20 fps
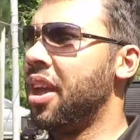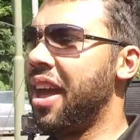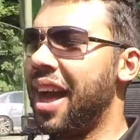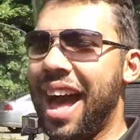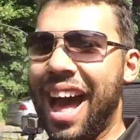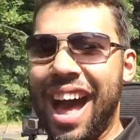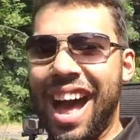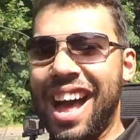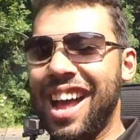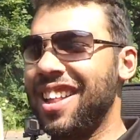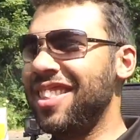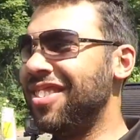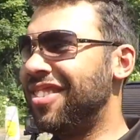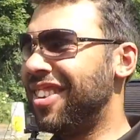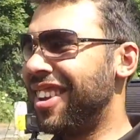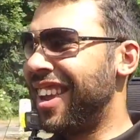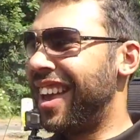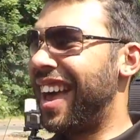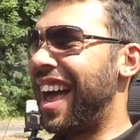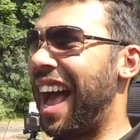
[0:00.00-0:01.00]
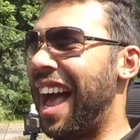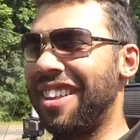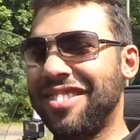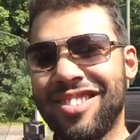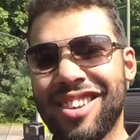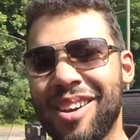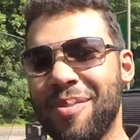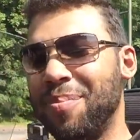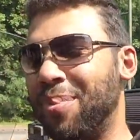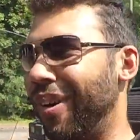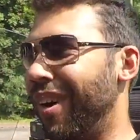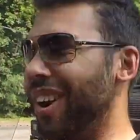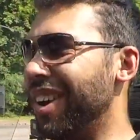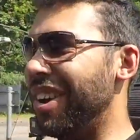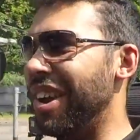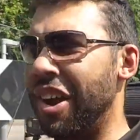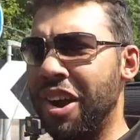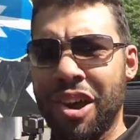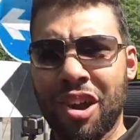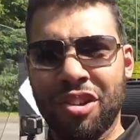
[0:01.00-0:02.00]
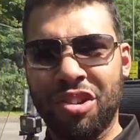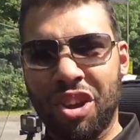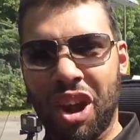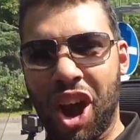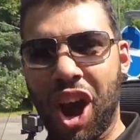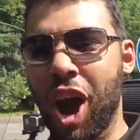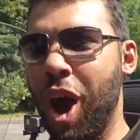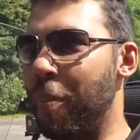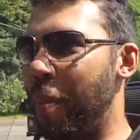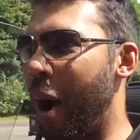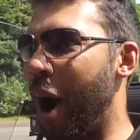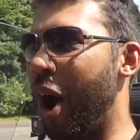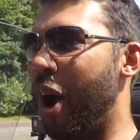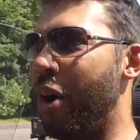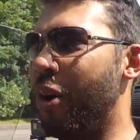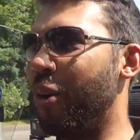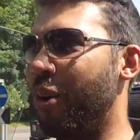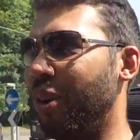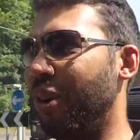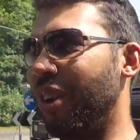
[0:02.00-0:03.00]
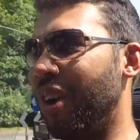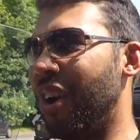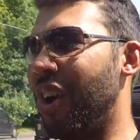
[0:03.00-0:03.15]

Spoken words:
And at some point, turbo.